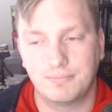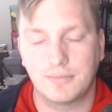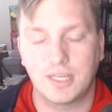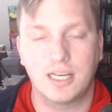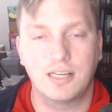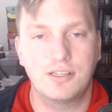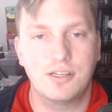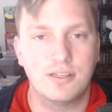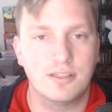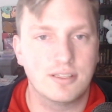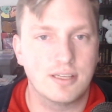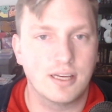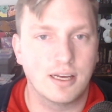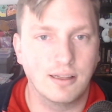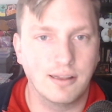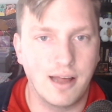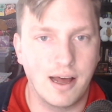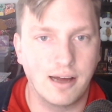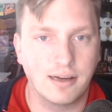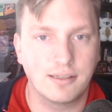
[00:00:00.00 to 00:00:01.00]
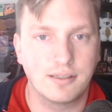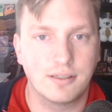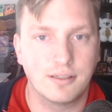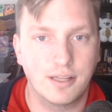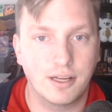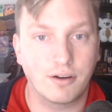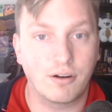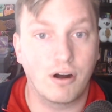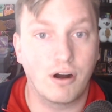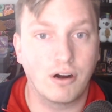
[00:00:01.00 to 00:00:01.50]
I shouldn't say a lot.
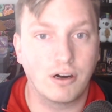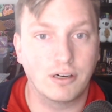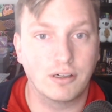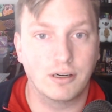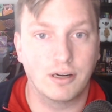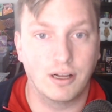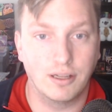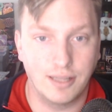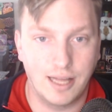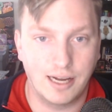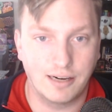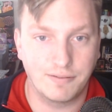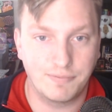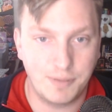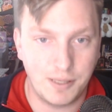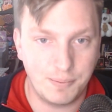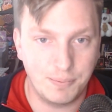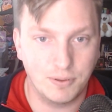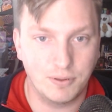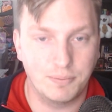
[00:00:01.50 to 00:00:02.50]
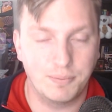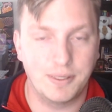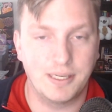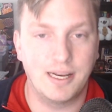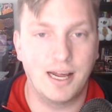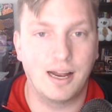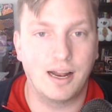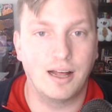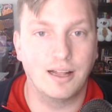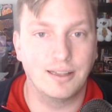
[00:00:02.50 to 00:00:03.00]
There are a lot of people, but
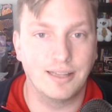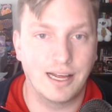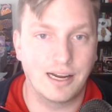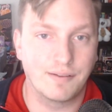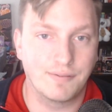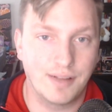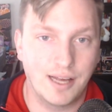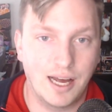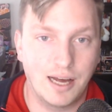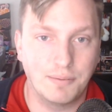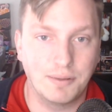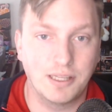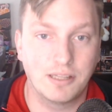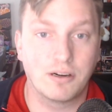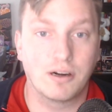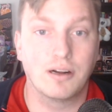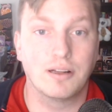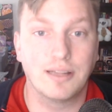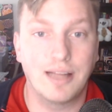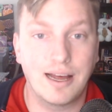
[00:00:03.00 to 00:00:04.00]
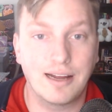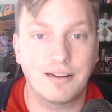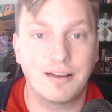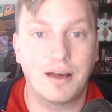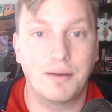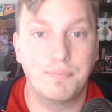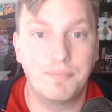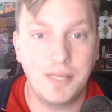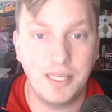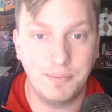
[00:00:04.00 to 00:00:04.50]
not a lot of the hobby. There are a lot
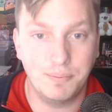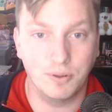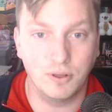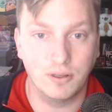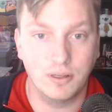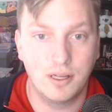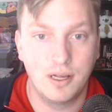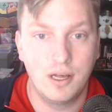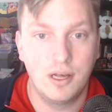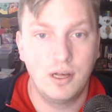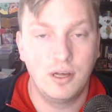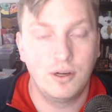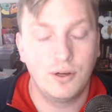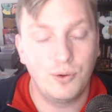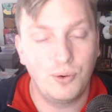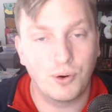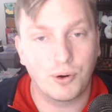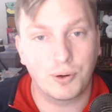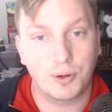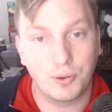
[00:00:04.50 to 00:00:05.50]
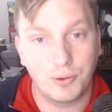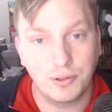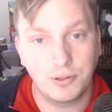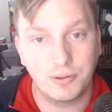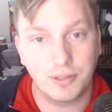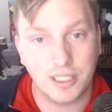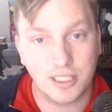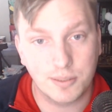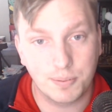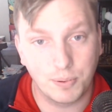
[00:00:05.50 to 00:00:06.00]
of people who are going to
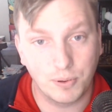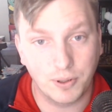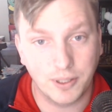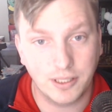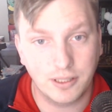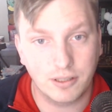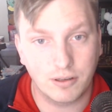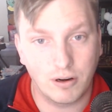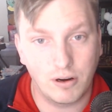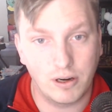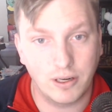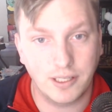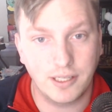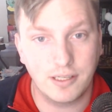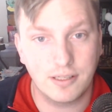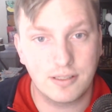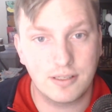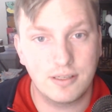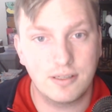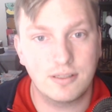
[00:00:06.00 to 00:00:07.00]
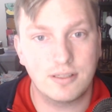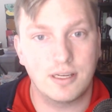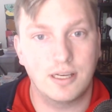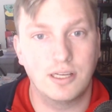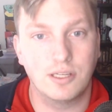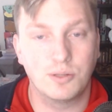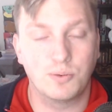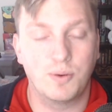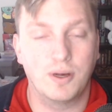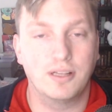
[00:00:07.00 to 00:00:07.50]
exploit their audiences
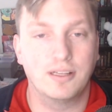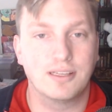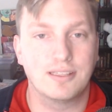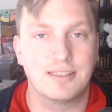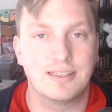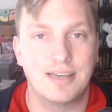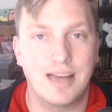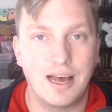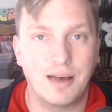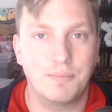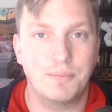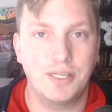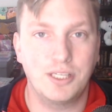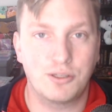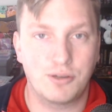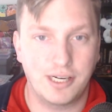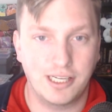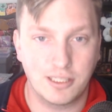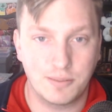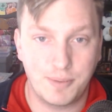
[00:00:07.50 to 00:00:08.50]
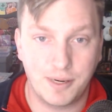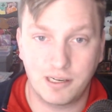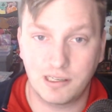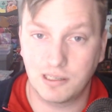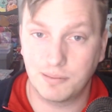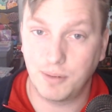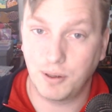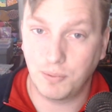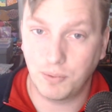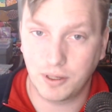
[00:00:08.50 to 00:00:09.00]
as well as not be transparent
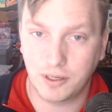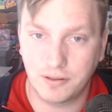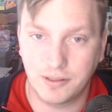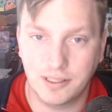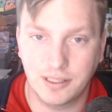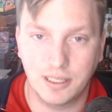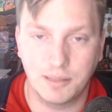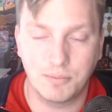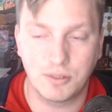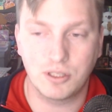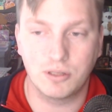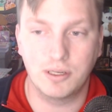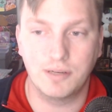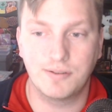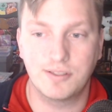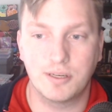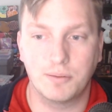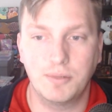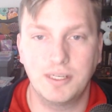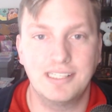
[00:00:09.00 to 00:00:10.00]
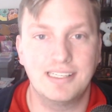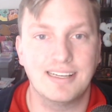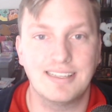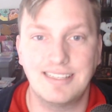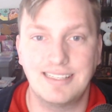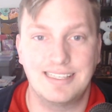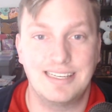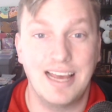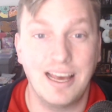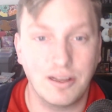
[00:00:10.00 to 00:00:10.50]
about what are in them. So if someone
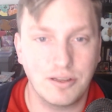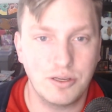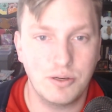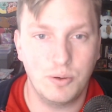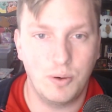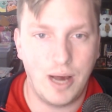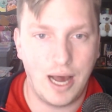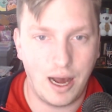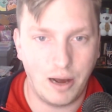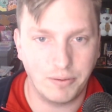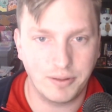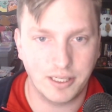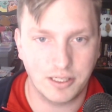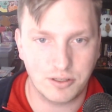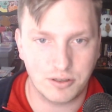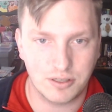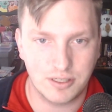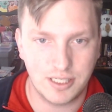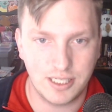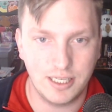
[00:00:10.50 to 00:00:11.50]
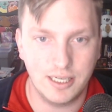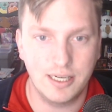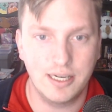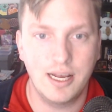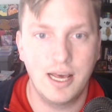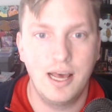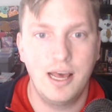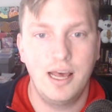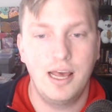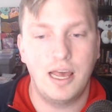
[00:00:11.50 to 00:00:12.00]
doesn't tell you how things are seeded,
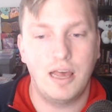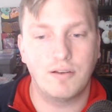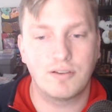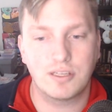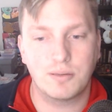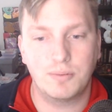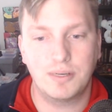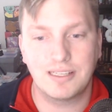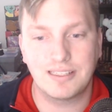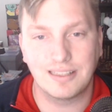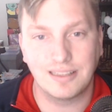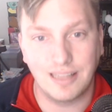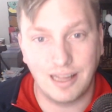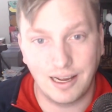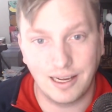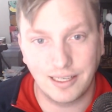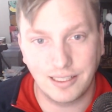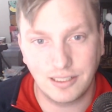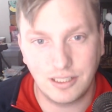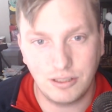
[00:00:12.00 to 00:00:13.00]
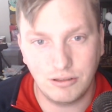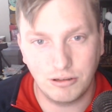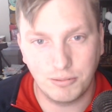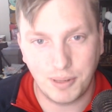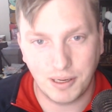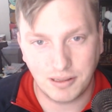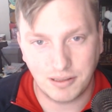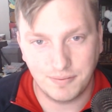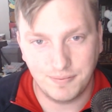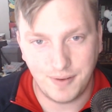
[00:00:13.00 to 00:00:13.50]
if someone is lying to you
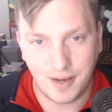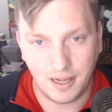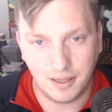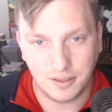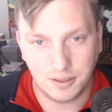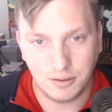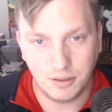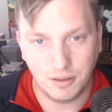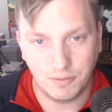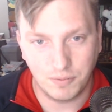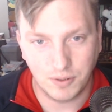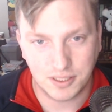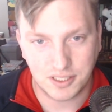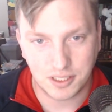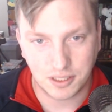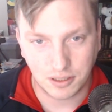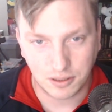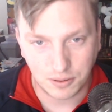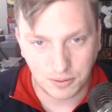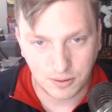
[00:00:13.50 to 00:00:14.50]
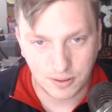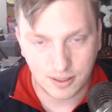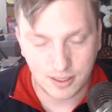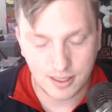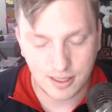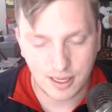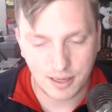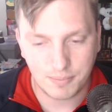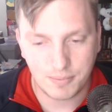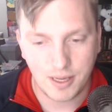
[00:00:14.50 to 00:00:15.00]
about the value of what's included in
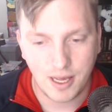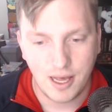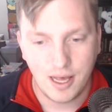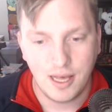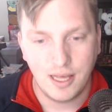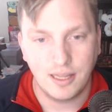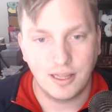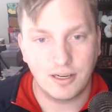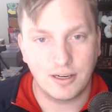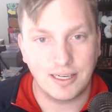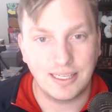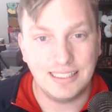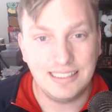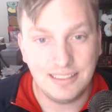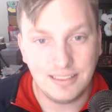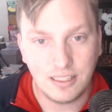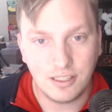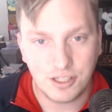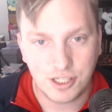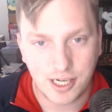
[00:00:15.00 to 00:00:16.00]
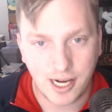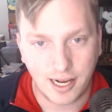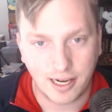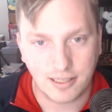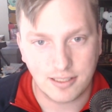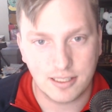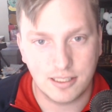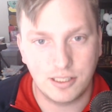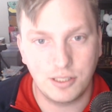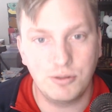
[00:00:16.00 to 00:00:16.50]
them, they're easy
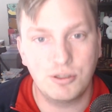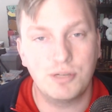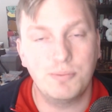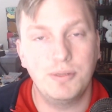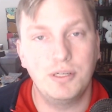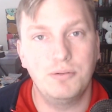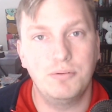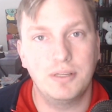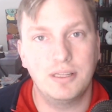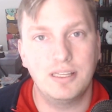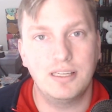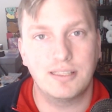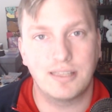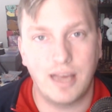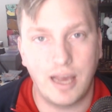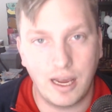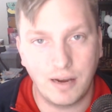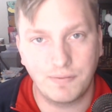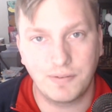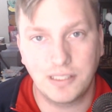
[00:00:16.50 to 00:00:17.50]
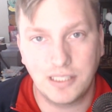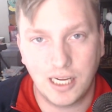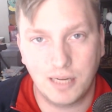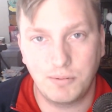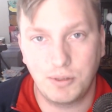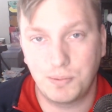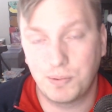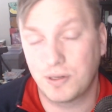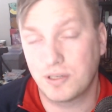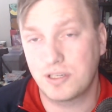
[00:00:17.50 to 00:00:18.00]
checks, and you should be doing these every time
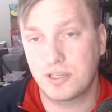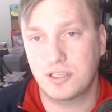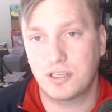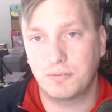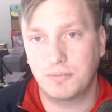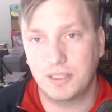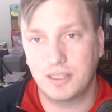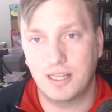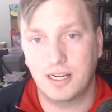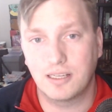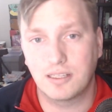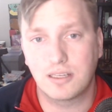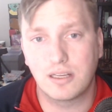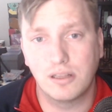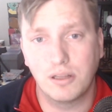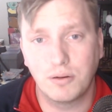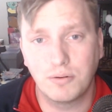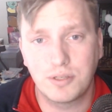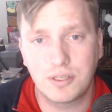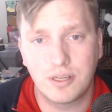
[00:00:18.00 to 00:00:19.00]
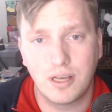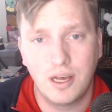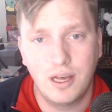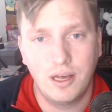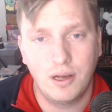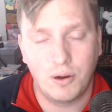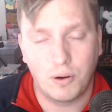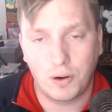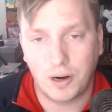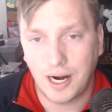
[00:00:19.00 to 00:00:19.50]
you purchase something that is close
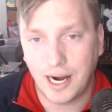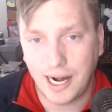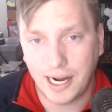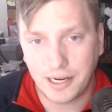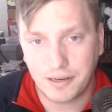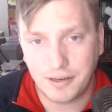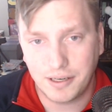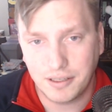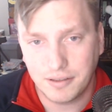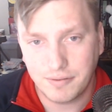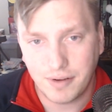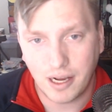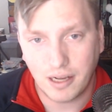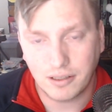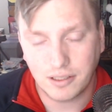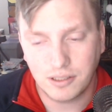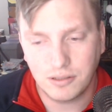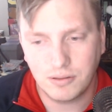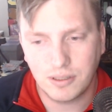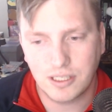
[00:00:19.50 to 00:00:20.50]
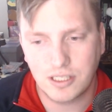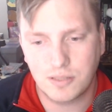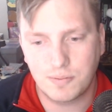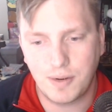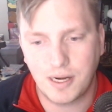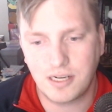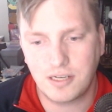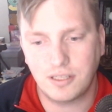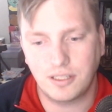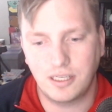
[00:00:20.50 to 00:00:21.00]
or higher end value,
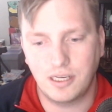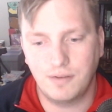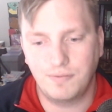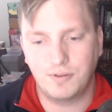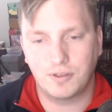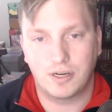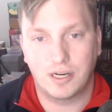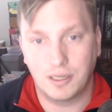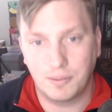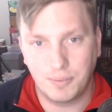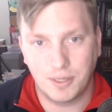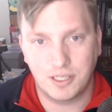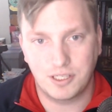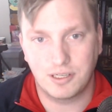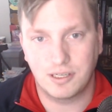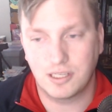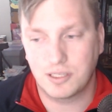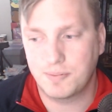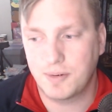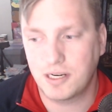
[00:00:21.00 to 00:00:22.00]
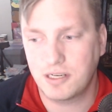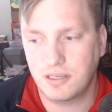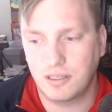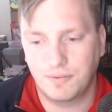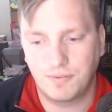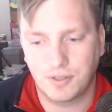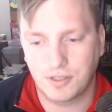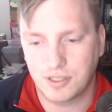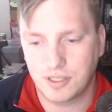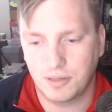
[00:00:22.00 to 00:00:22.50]
especially if you're on a budget, especially
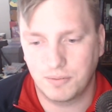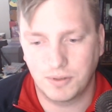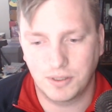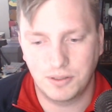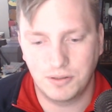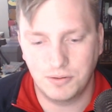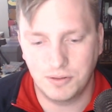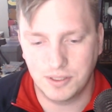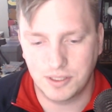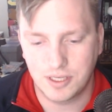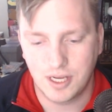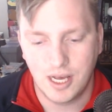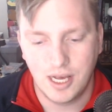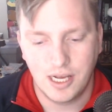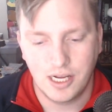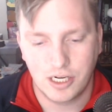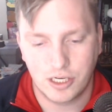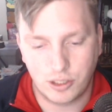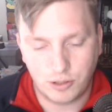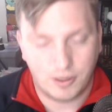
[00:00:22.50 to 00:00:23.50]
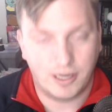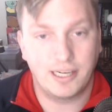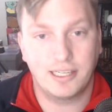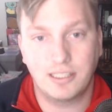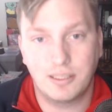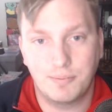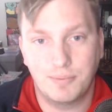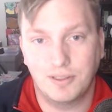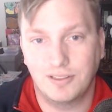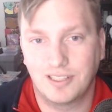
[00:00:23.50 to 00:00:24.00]
if you're someone who is trying
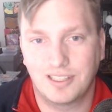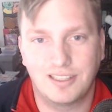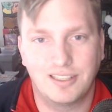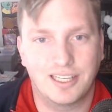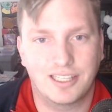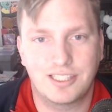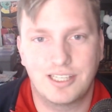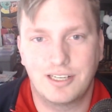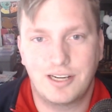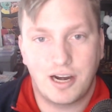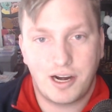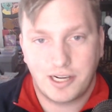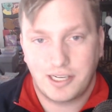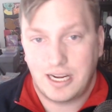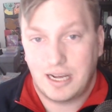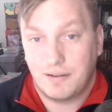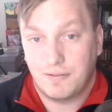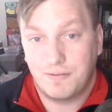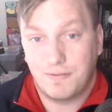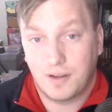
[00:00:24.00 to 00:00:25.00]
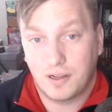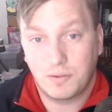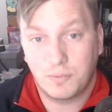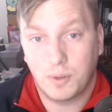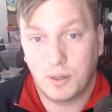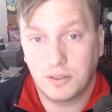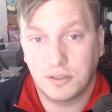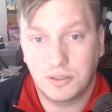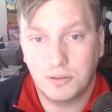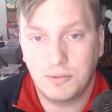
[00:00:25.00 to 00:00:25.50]
to build a collection, trying to have fun
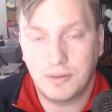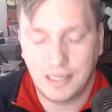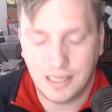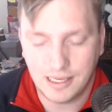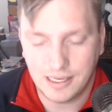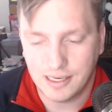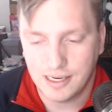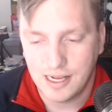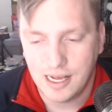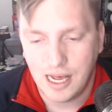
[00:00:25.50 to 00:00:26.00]
while doing it.